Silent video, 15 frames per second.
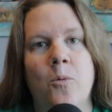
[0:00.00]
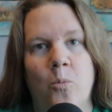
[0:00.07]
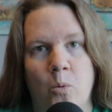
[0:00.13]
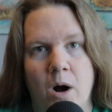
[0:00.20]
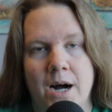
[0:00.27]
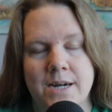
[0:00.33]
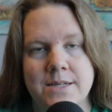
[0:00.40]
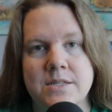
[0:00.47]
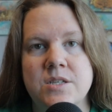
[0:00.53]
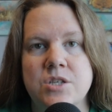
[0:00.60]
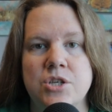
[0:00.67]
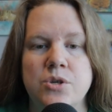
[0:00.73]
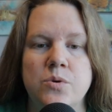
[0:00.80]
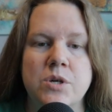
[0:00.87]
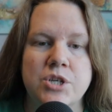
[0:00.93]
was
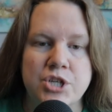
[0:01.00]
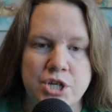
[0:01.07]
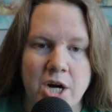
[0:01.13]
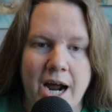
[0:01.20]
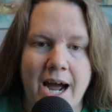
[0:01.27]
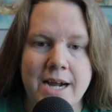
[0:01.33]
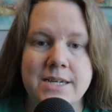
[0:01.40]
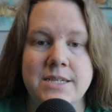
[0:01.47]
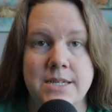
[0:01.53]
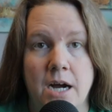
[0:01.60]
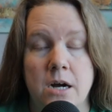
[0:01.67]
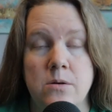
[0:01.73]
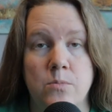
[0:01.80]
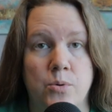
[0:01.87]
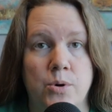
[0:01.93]
to attract
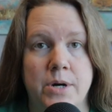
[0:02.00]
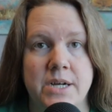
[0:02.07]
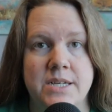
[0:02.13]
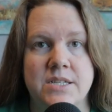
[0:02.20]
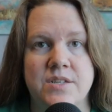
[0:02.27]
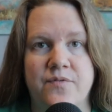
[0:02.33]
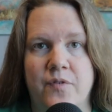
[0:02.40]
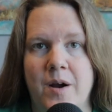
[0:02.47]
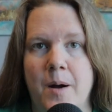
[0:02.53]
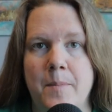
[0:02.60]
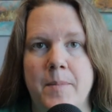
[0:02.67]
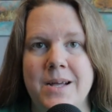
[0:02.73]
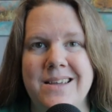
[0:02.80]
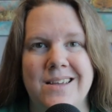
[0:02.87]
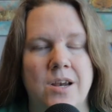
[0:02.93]
young boys
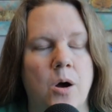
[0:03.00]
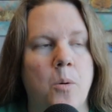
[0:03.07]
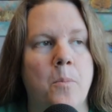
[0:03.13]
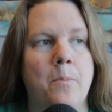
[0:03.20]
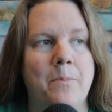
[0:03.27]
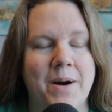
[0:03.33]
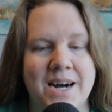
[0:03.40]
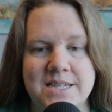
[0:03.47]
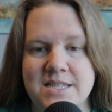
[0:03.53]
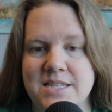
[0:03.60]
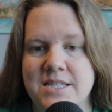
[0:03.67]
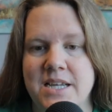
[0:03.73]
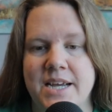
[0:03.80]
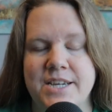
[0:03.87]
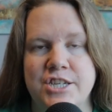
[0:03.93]
from, you know, bus
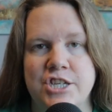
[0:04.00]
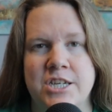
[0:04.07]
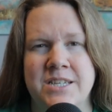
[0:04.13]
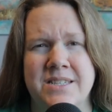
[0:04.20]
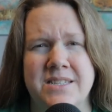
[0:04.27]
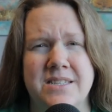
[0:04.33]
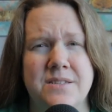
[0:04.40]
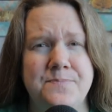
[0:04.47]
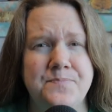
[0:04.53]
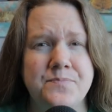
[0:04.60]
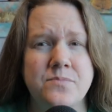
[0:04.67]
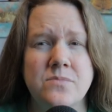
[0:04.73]
stations,